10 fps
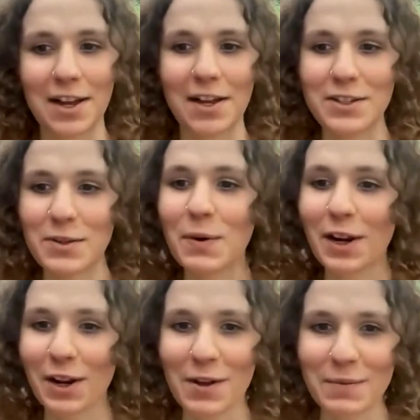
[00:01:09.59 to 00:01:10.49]
to
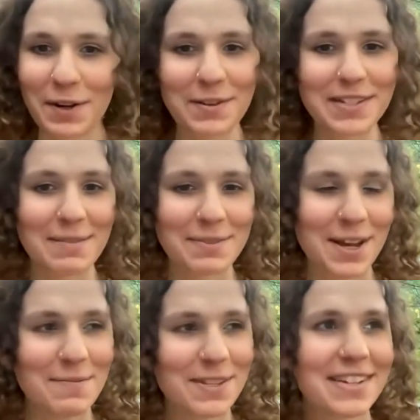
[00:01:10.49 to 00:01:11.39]
work on one of those
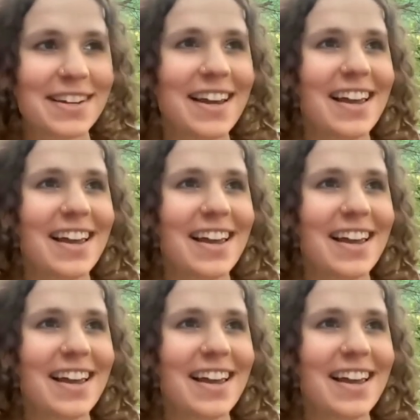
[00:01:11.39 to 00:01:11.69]
laptops,